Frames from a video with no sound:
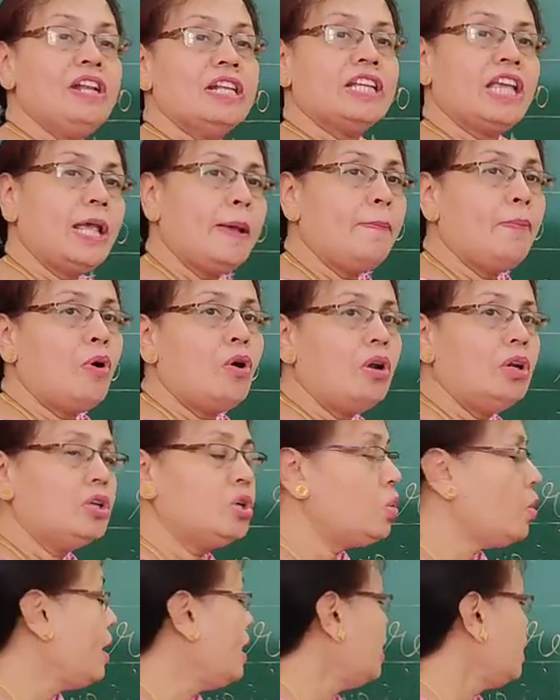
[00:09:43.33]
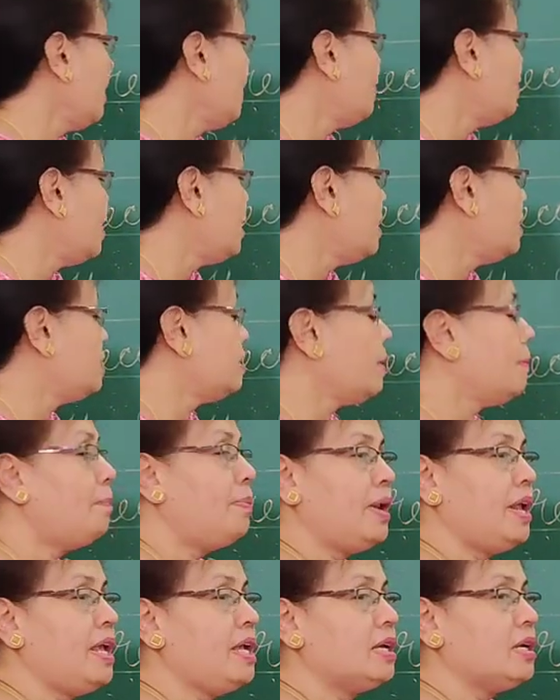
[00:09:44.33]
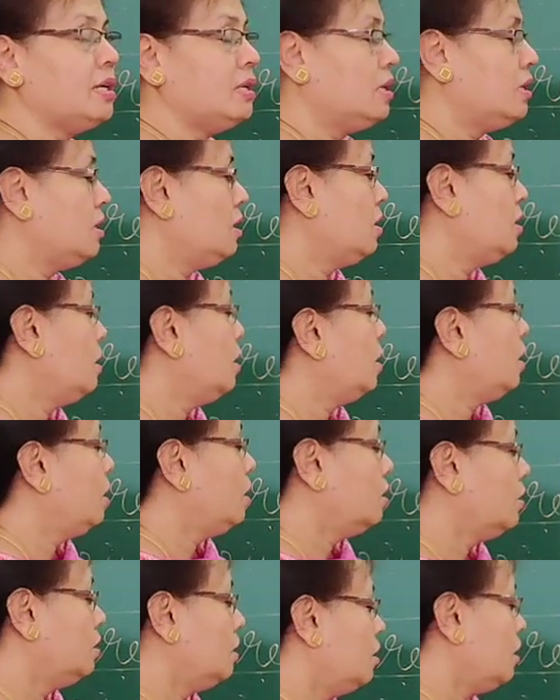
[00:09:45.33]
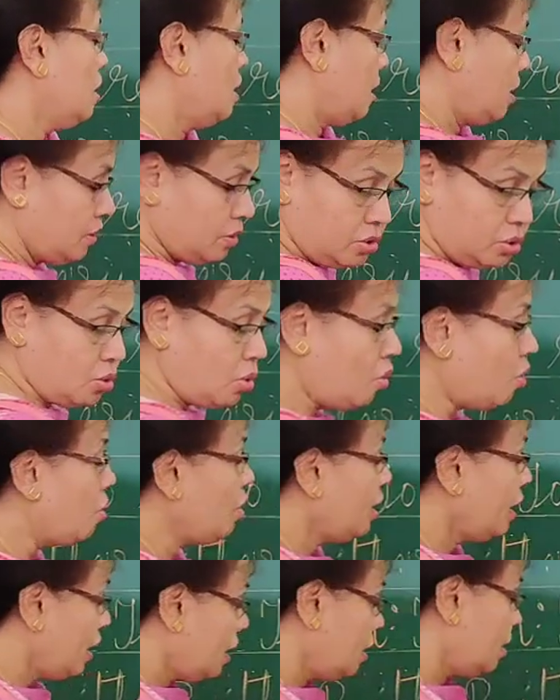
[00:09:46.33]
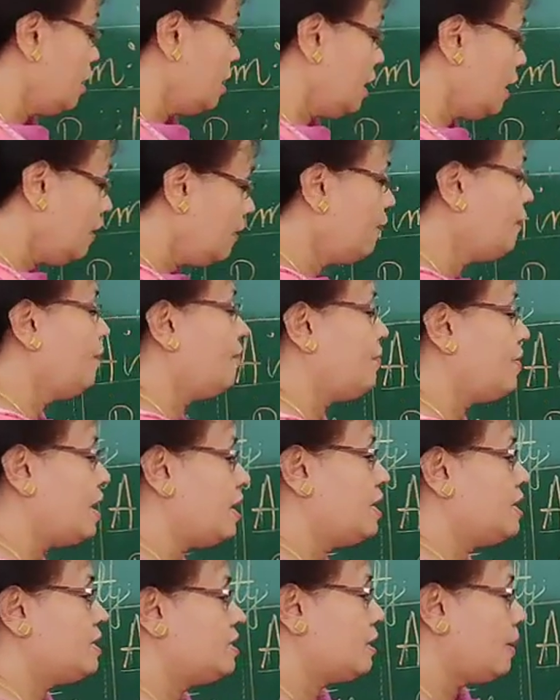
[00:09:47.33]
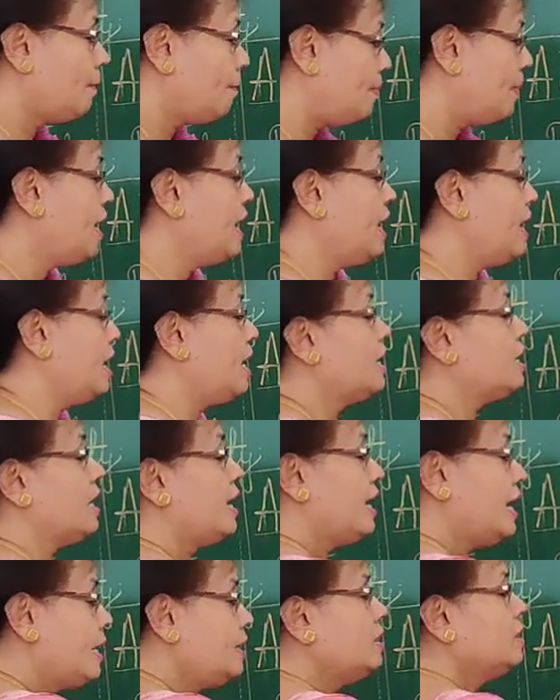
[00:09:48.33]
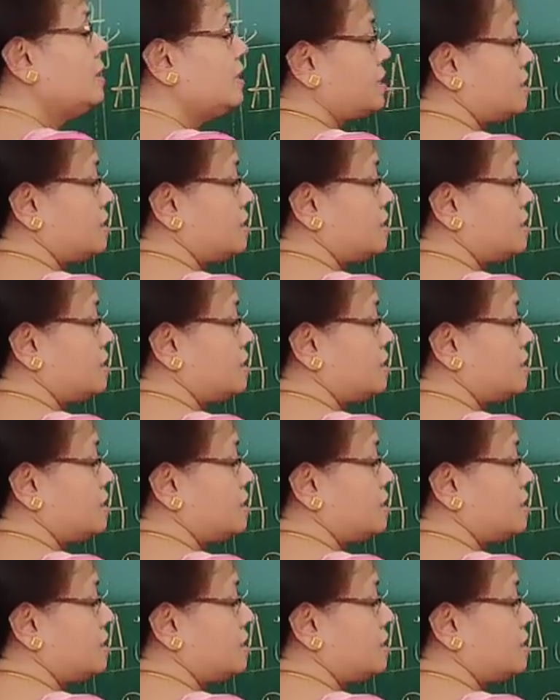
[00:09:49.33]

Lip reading: will keep on glowing if there is a break? So if there is a break in